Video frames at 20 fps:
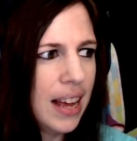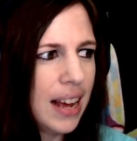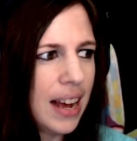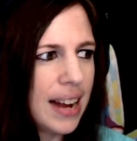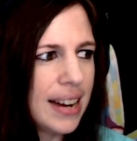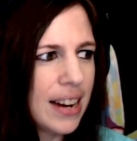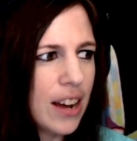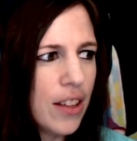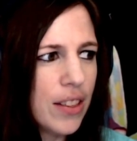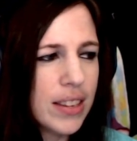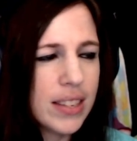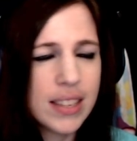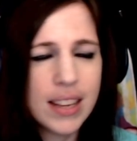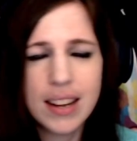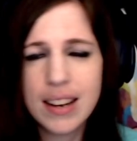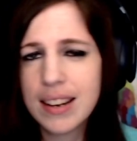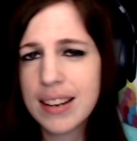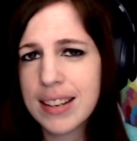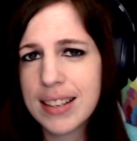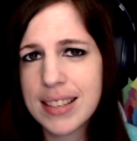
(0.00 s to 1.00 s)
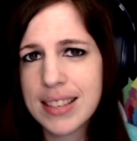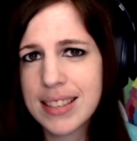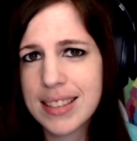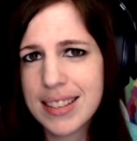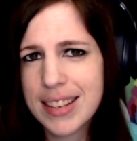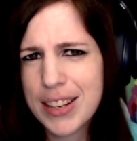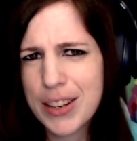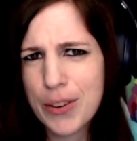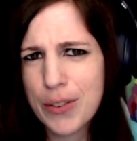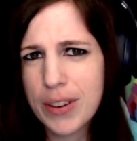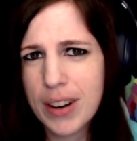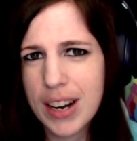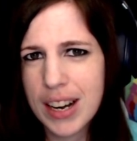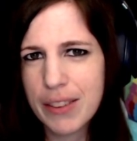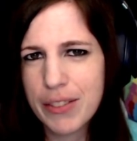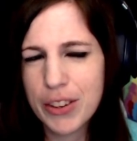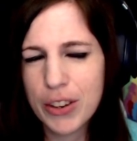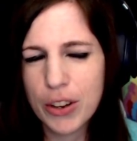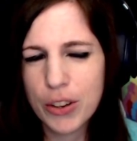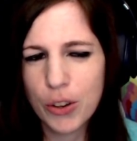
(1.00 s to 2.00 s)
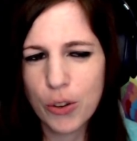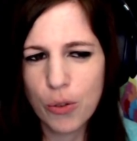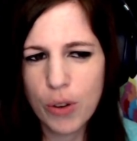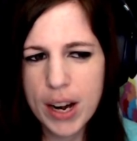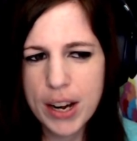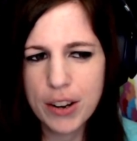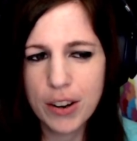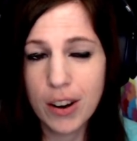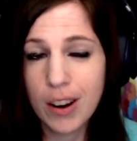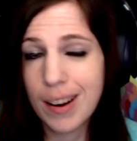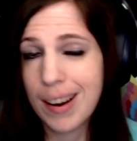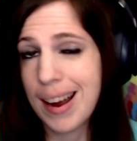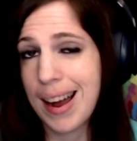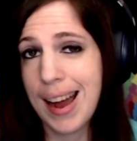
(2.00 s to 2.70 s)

And now all of a sudden it's, you know, not even on your radar.